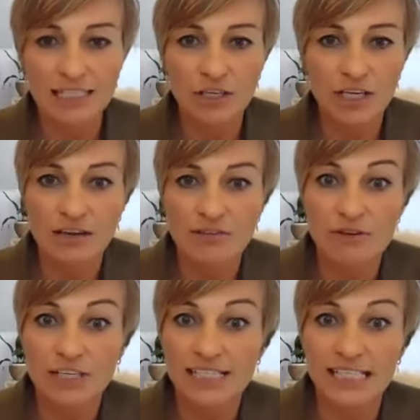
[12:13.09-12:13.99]
looking for
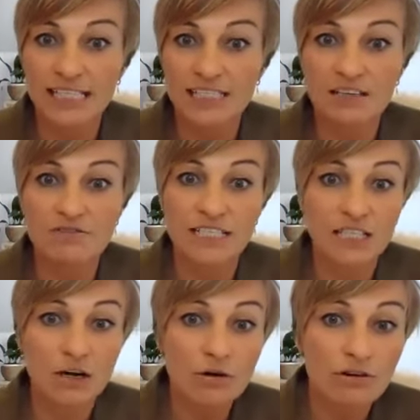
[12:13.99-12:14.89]
an assistant
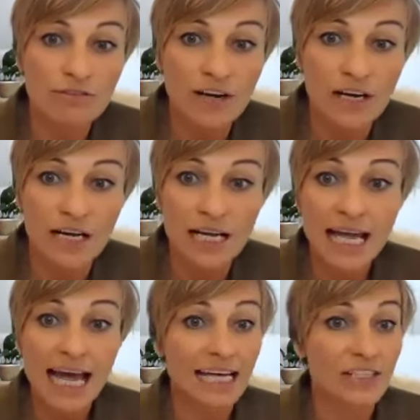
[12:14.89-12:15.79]
videographer
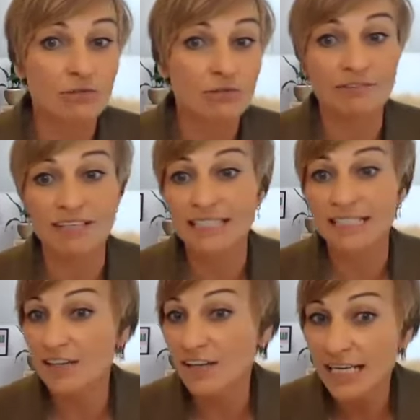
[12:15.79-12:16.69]
and a graphic
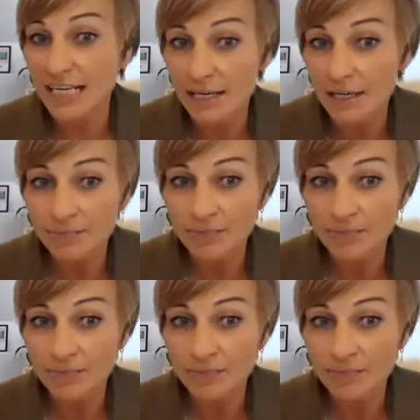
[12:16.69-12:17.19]
designer,